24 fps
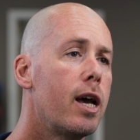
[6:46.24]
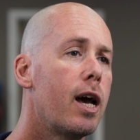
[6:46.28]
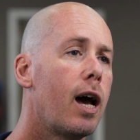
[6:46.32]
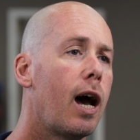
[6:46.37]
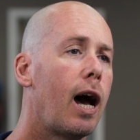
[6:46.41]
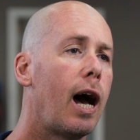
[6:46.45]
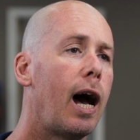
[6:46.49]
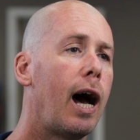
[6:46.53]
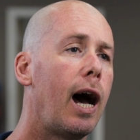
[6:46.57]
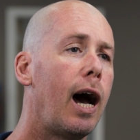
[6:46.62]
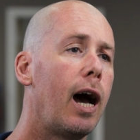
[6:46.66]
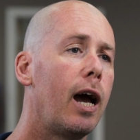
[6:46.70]

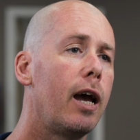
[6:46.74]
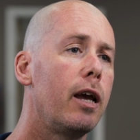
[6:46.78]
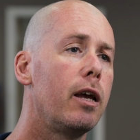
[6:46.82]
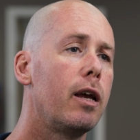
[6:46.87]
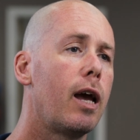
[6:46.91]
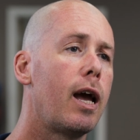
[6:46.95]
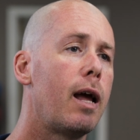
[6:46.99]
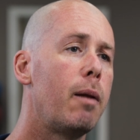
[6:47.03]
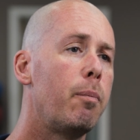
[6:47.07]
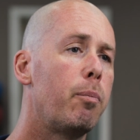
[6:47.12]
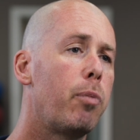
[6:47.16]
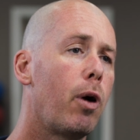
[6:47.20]

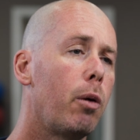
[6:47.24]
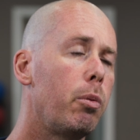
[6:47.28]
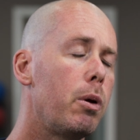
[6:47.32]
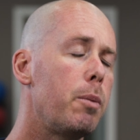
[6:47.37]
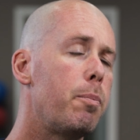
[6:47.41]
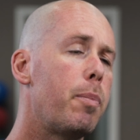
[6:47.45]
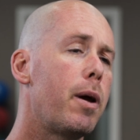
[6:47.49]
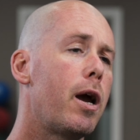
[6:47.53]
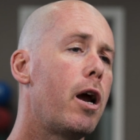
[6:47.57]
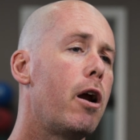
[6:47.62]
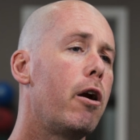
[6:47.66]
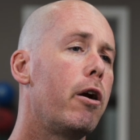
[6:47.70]
and probably
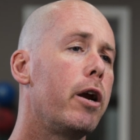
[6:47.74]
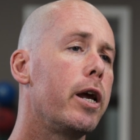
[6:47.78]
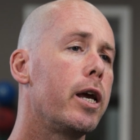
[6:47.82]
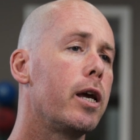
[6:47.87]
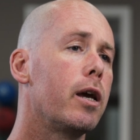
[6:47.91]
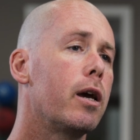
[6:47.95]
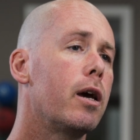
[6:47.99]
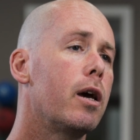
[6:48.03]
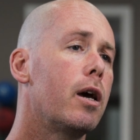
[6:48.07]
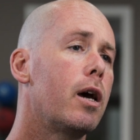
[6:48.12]
pairing